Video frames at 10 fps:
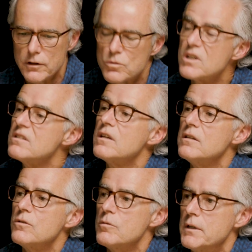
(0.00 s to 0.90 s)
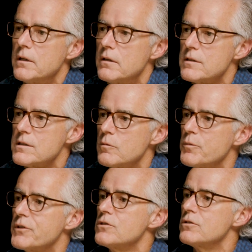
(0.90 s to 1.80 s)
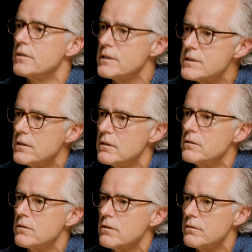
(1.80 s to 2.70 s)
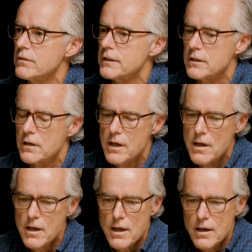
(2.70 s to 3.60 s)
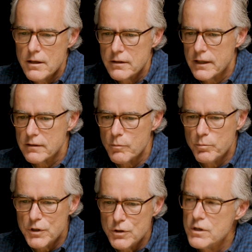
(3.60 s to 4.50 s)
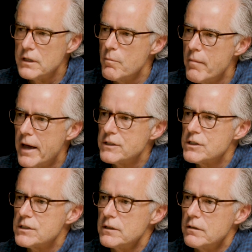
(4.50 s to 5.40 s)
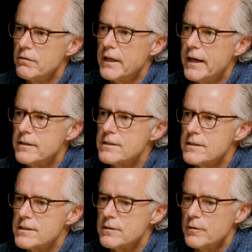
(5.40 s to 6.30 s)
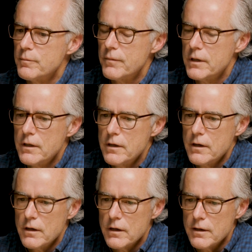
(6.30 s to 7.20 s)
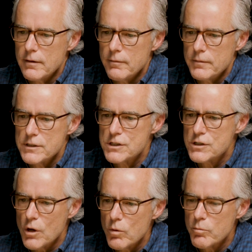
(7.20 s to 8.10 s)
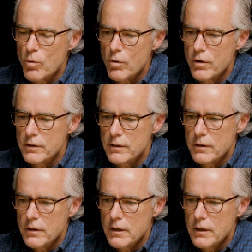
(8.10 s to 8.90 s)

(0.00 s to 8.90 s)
continue to be innocent because you're innocent until convicted. Like the beauty, the majesty of that system is so important.